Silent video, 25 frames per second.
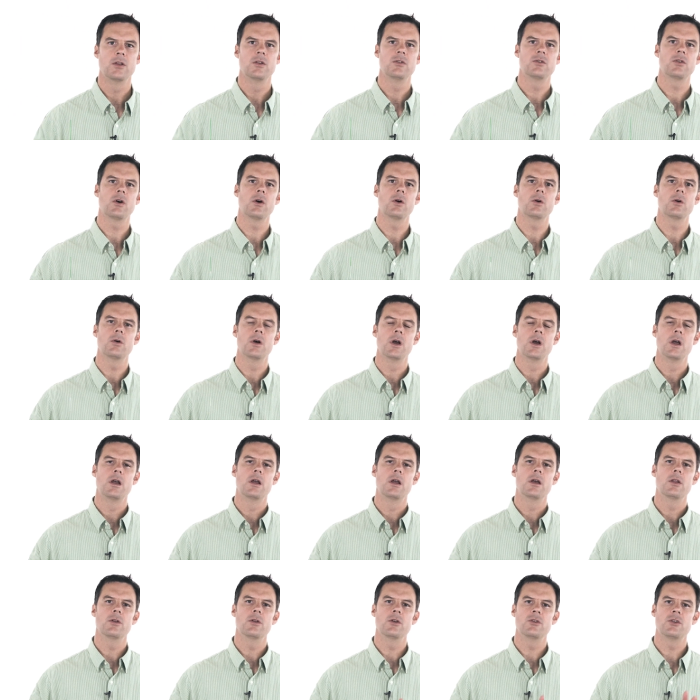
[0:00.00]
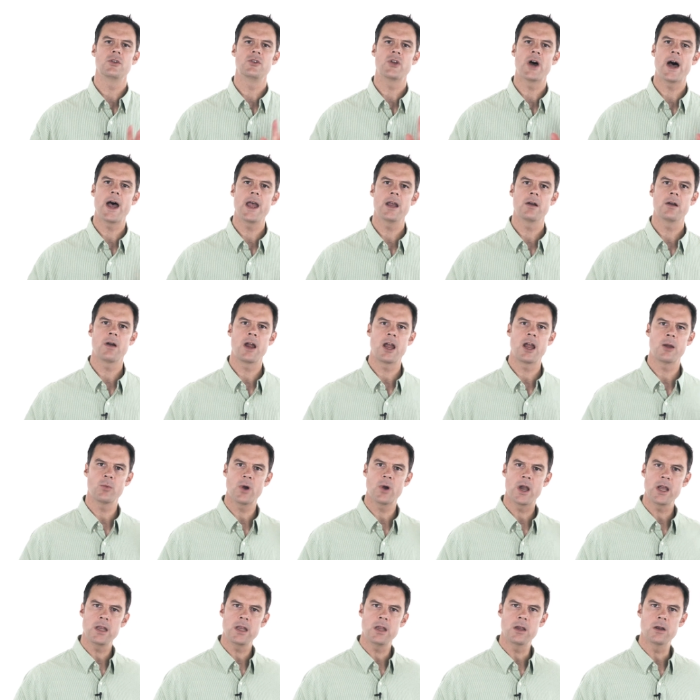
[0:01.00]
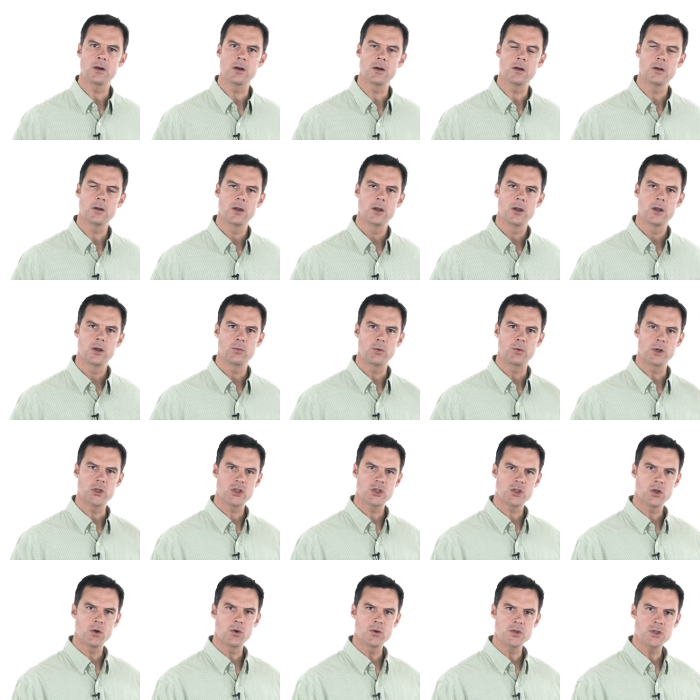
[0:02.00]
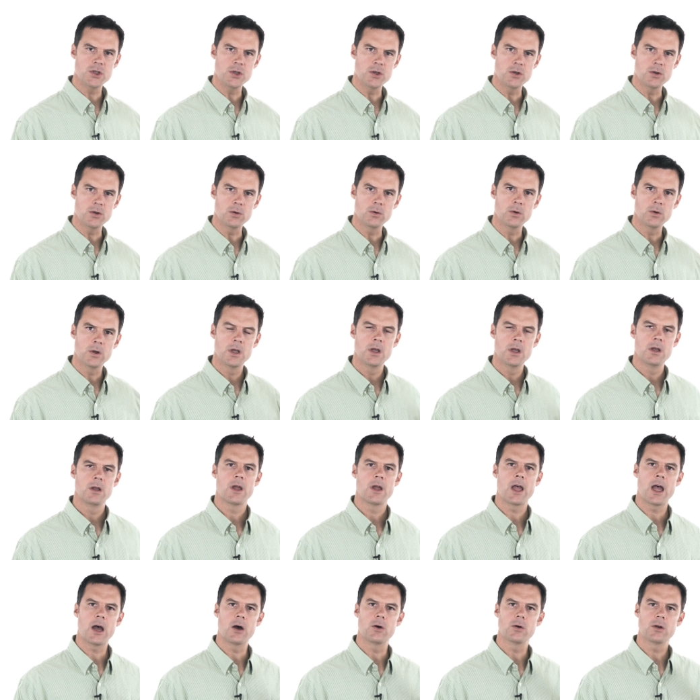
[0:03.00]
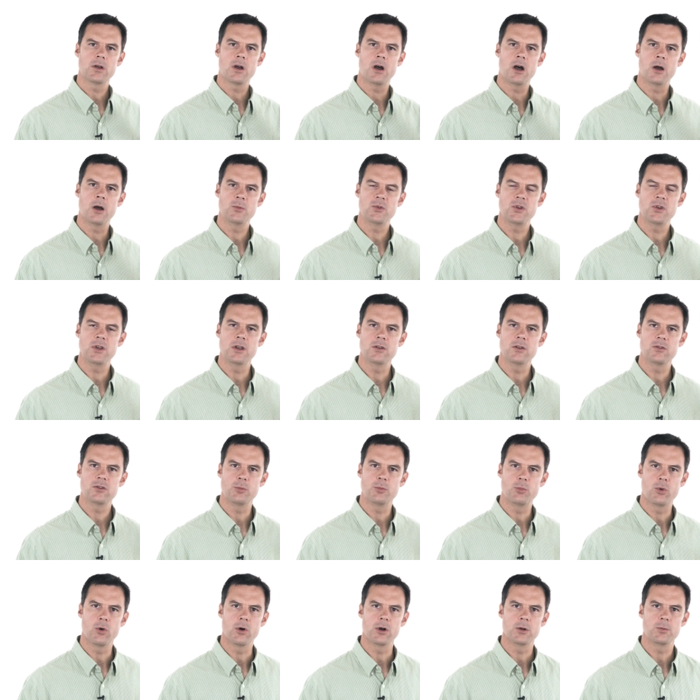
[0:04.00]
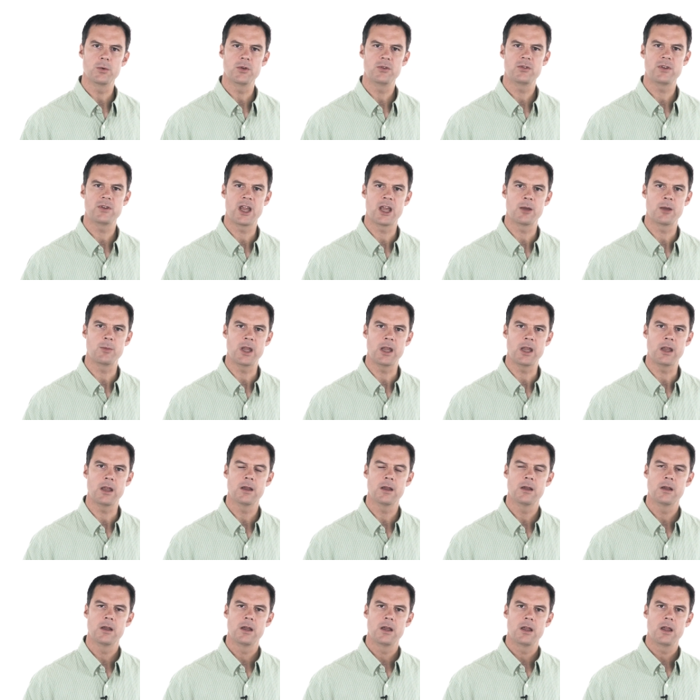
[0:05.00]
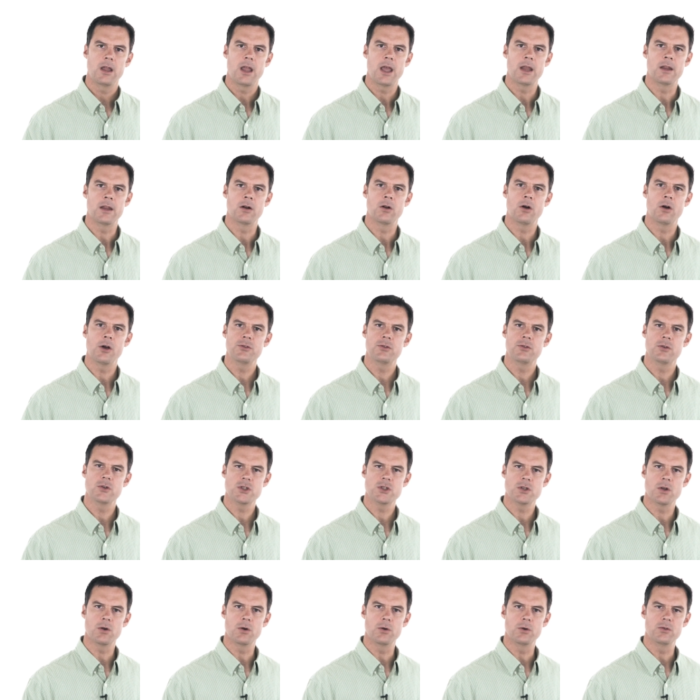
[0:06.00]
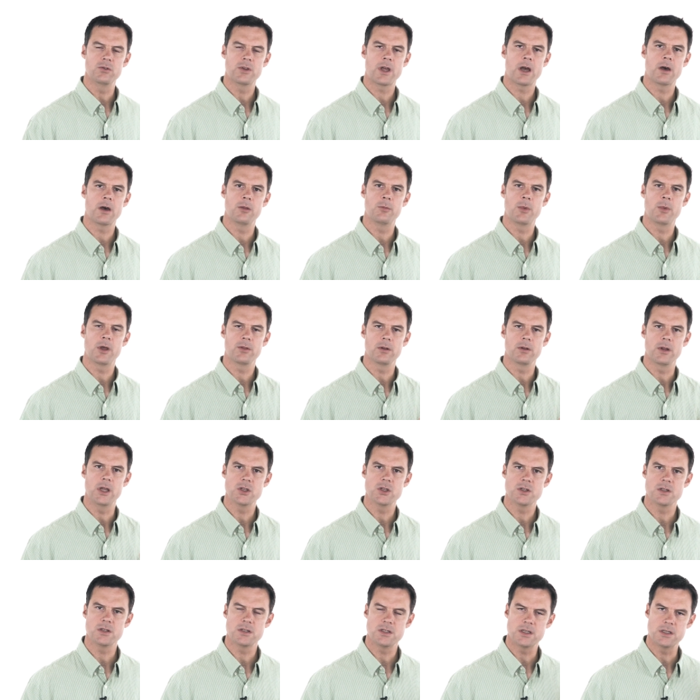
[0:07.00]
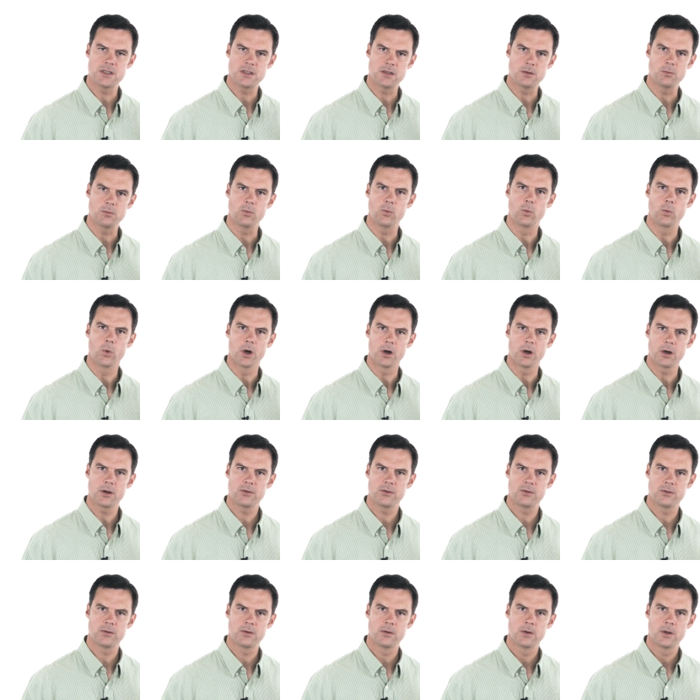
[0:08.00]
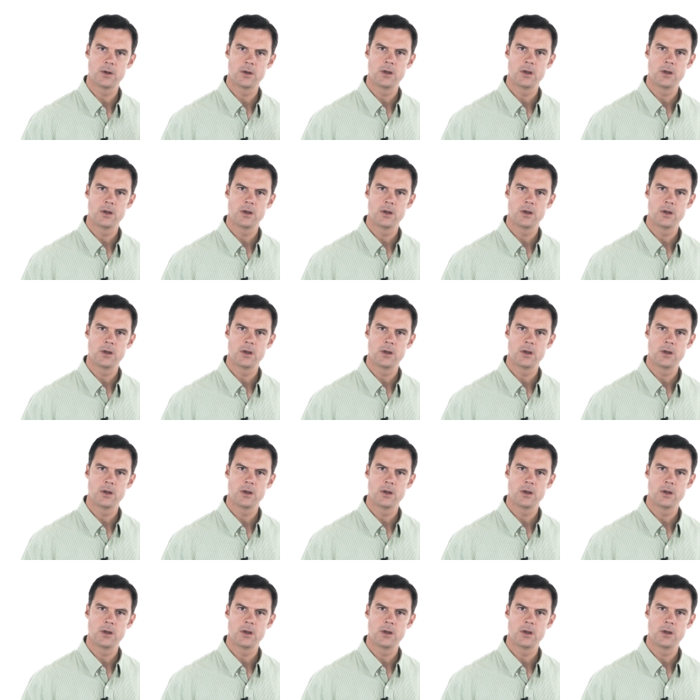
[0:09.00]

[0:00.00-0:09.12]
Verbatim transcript: So there's a diagram right here which shows you how COMT is supported with SAMe, and then also shows how the methylation system works.